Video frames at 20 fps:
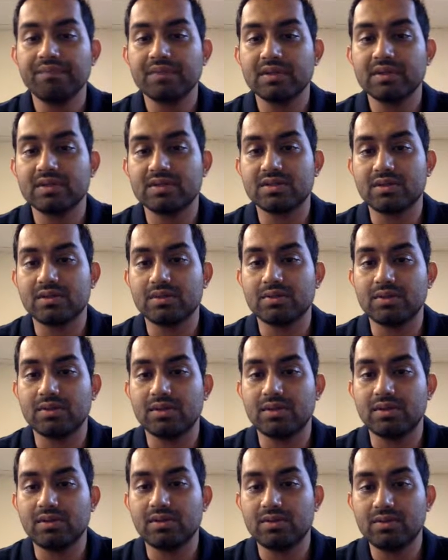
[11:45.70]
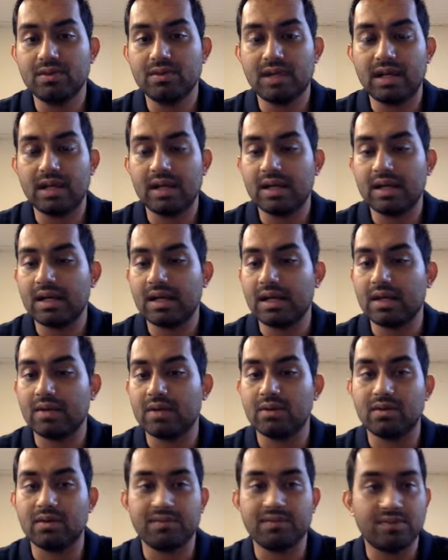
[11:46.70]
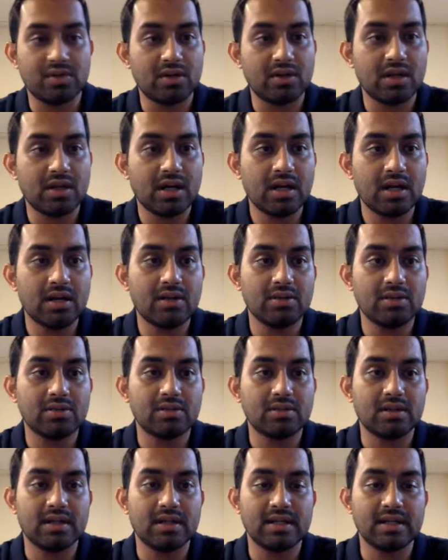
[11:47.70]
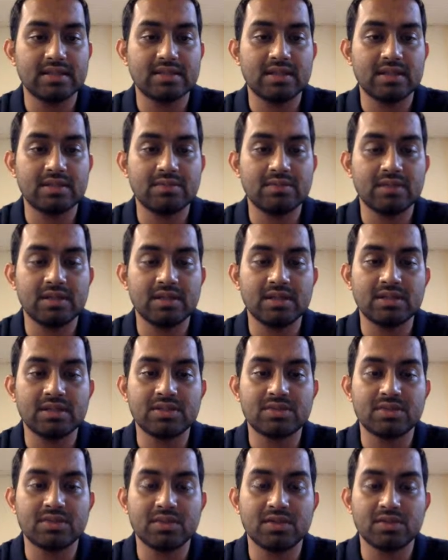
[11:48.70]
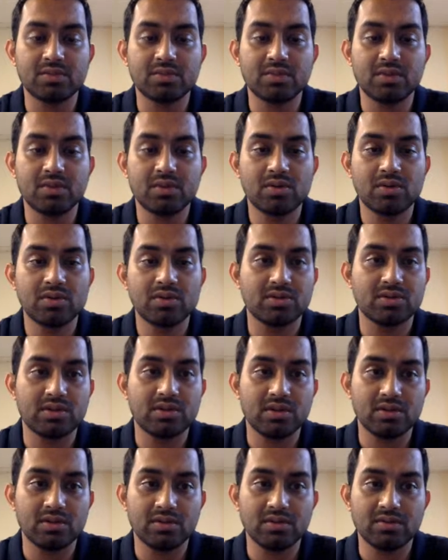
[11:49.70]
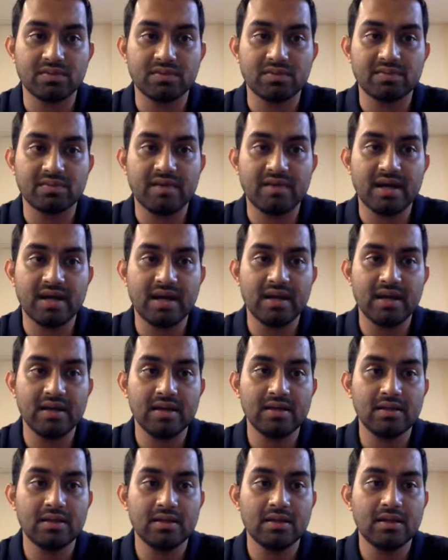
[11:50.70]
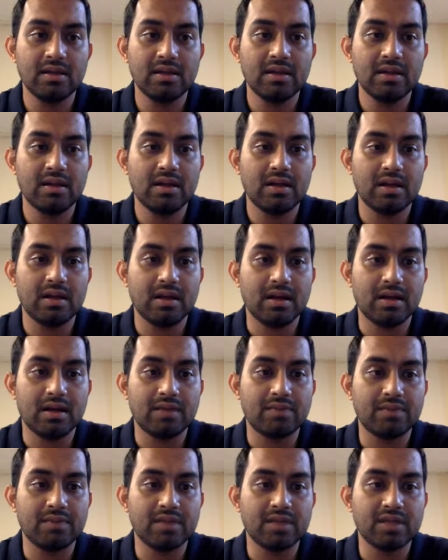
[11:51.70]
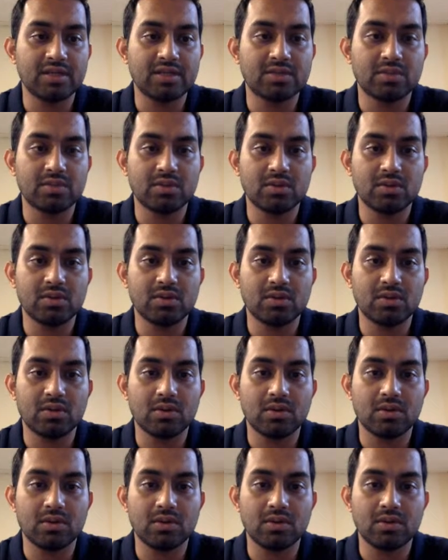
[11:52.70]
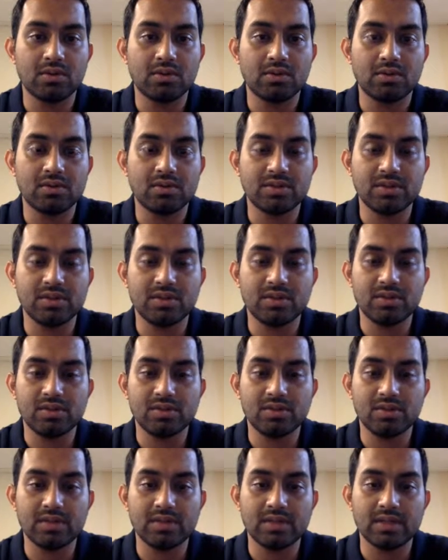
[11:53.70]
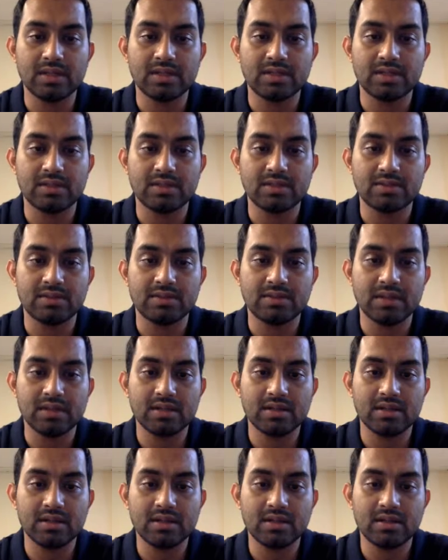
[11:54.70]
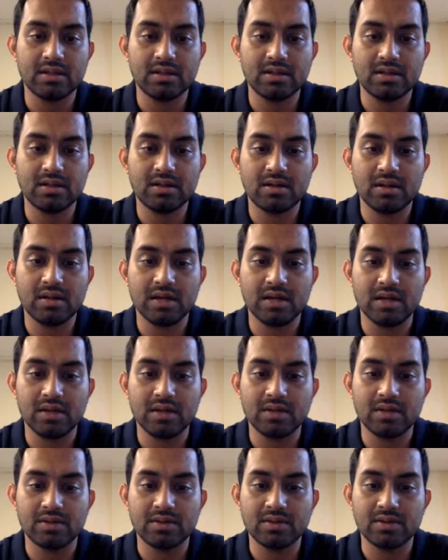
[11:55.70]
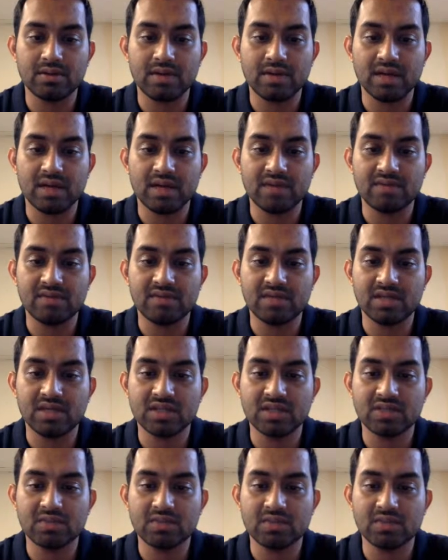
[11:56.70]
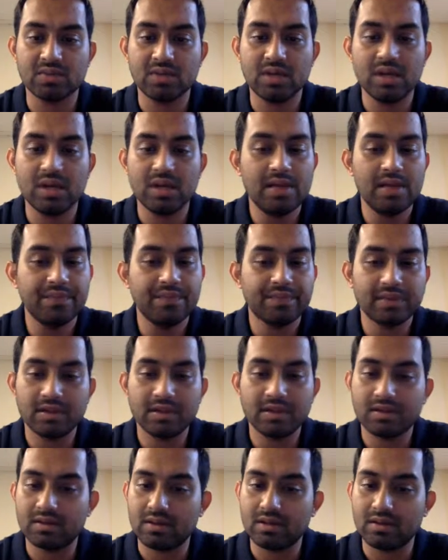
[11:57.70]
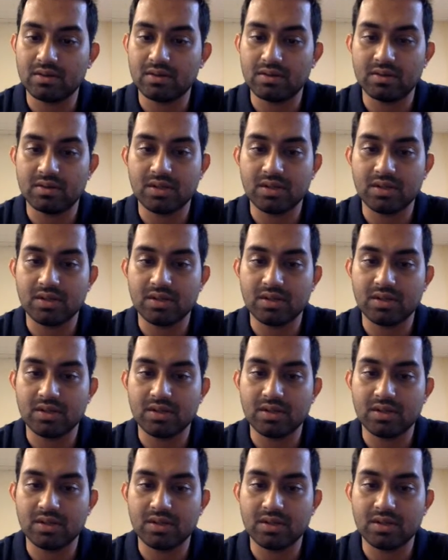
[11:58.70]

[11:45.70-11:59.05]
So you can do that, and if you're done, the next step is to export. So you can go from File, Export, or what you can do is right click here, and you're gonna have the export. Click on the